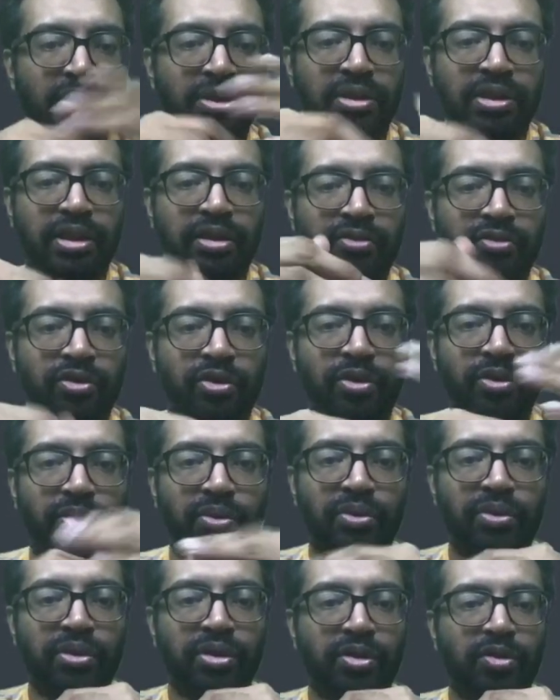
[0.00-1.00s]
therefore you
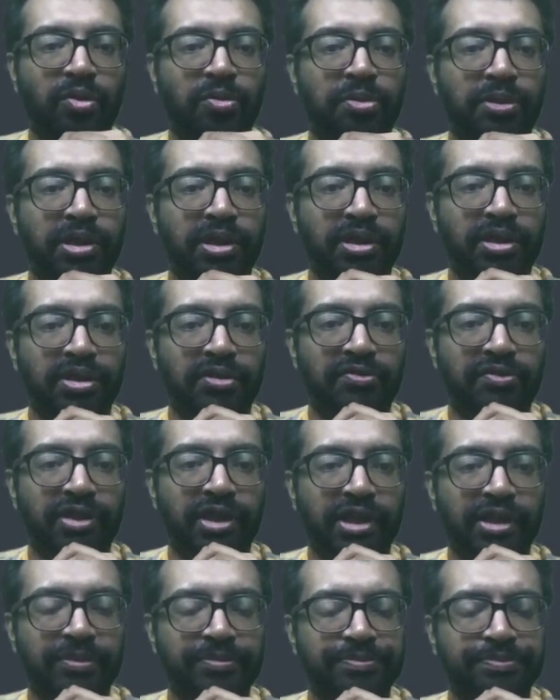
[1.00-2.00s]
couldn't open the
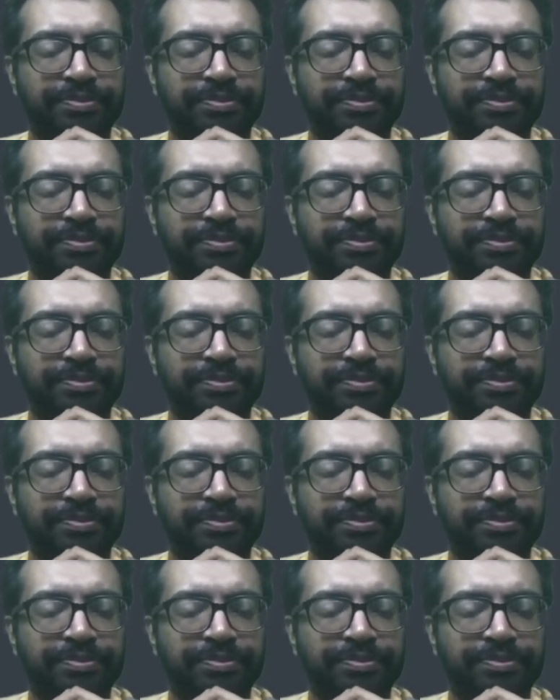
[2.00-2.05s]
file.